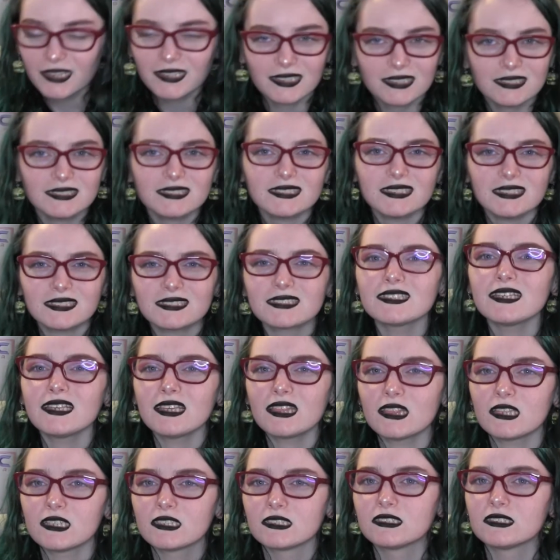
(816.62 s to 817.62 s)
that's it's
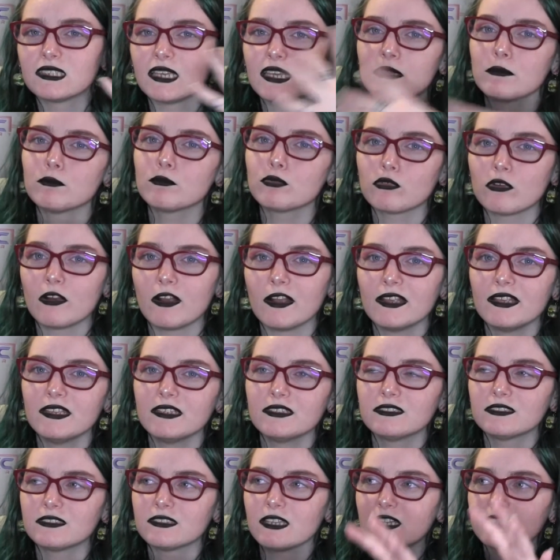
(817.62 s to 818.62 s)
like the same
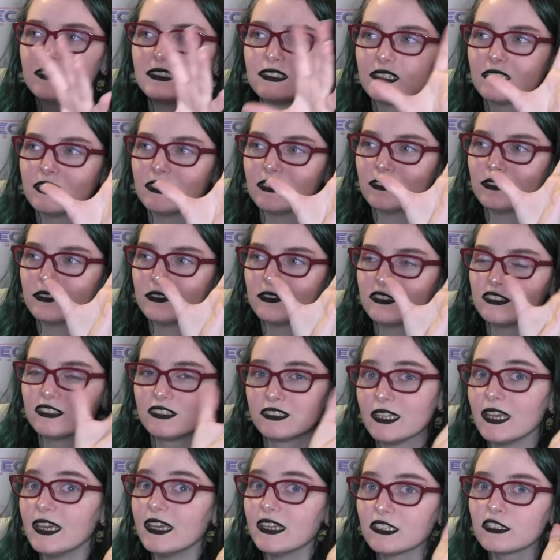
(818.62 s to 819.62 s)
price as their
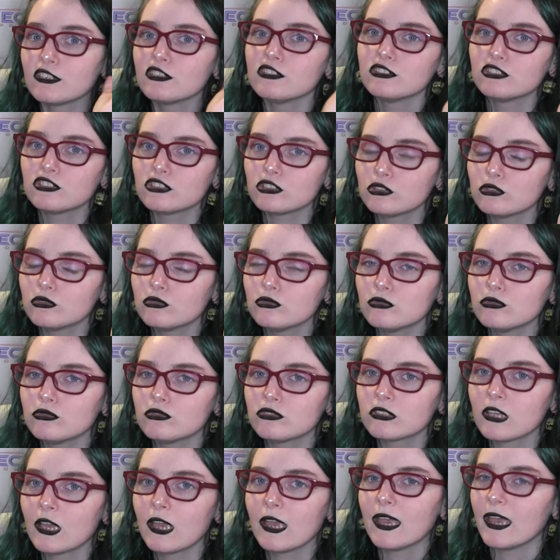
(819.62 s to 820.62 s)
standard
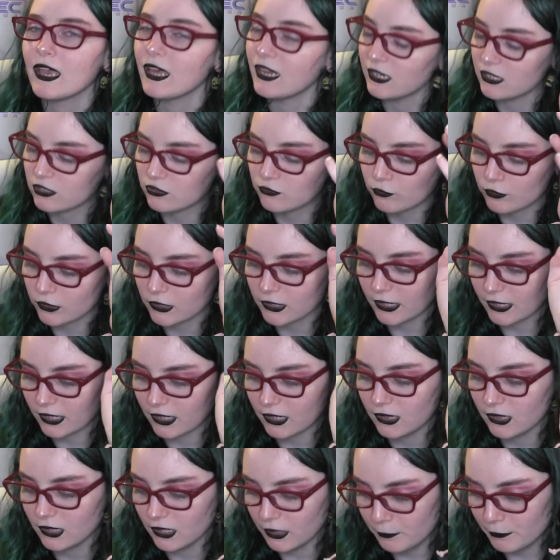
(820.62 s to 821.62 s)
shoes and it's for like
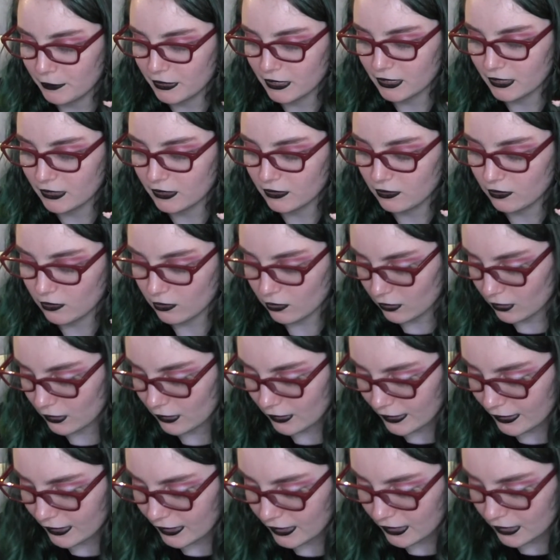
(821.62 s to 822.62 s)
a limited
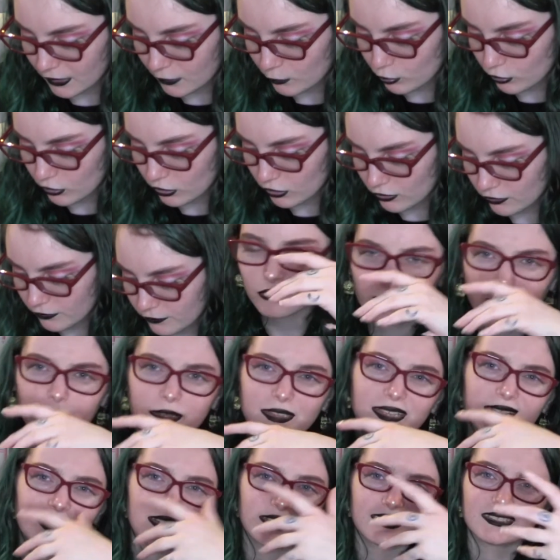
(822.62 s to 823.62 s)
collab. So I
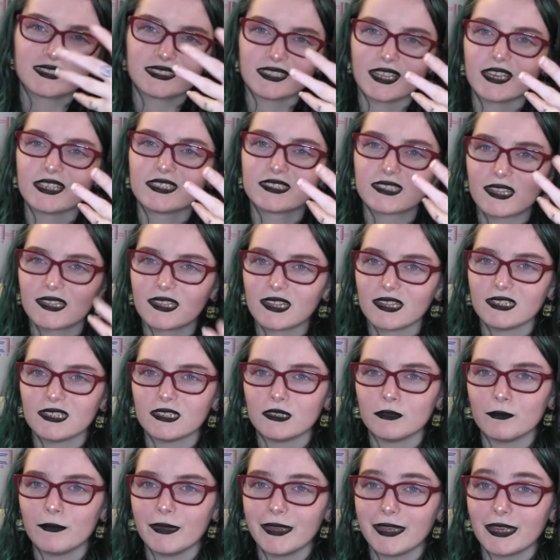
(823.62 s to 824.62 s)
think it's nice that they
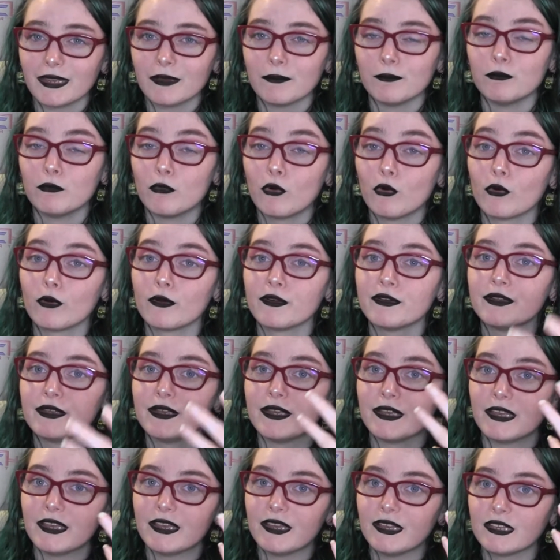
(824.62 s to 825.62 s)
didn't make it more
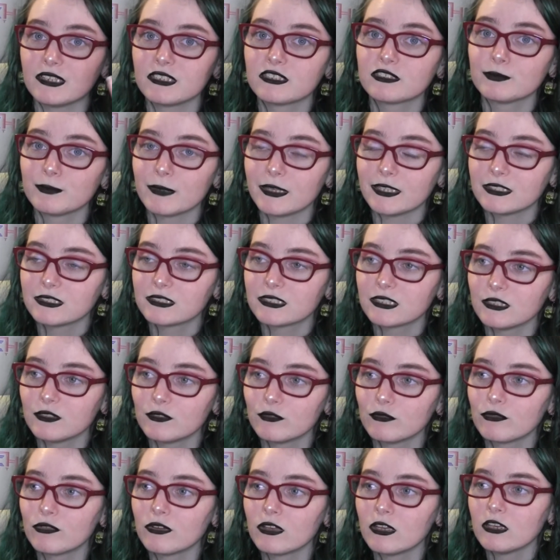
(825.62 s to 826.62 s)

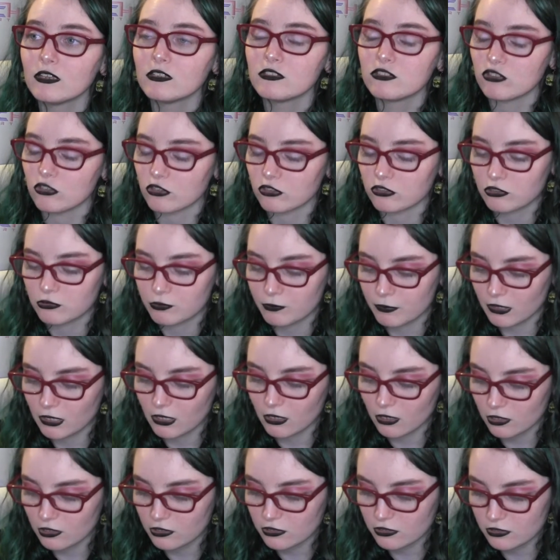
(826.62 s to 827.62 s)
expensive just
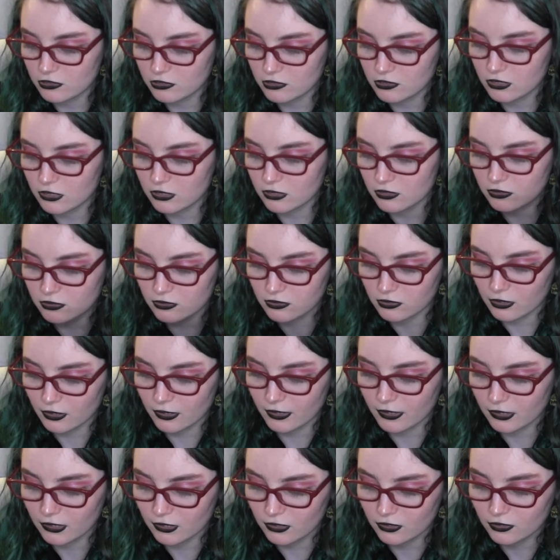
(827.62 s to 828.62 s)
because it's
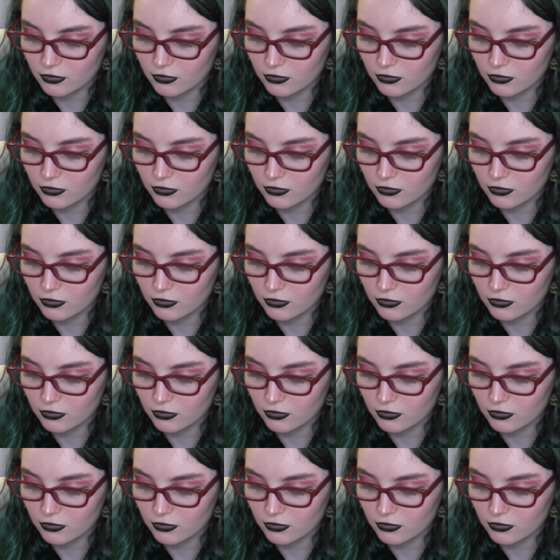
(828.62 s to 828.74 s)
like